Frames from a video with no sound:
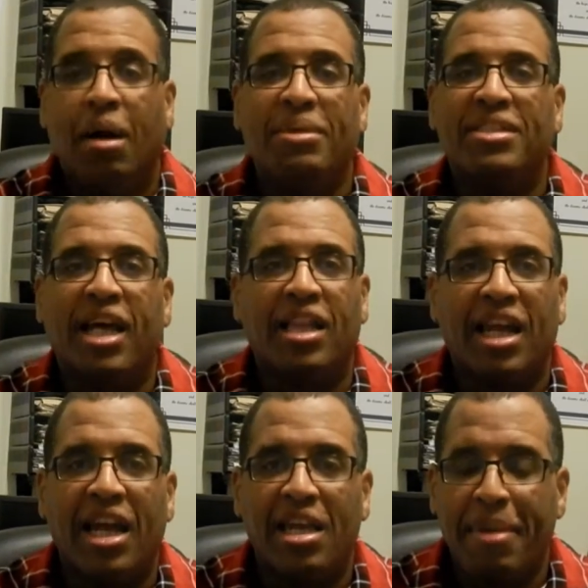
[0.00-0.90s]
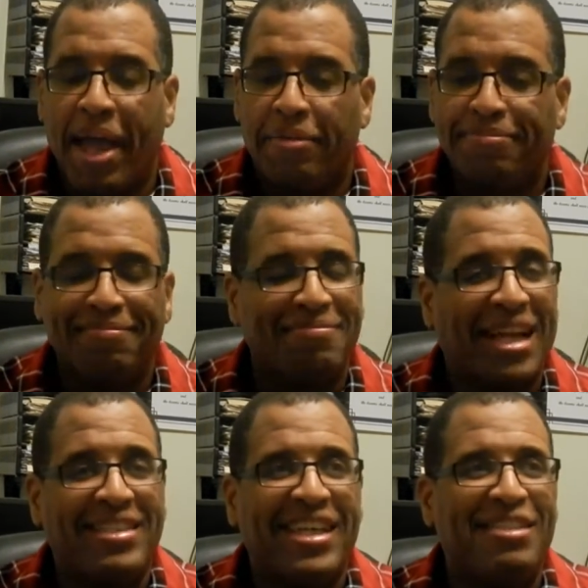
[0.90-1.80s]
or sell it on eBay.
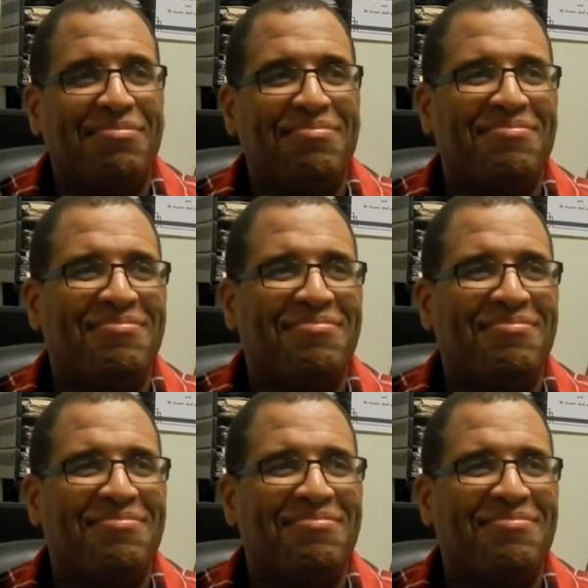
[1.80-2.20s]
That's it.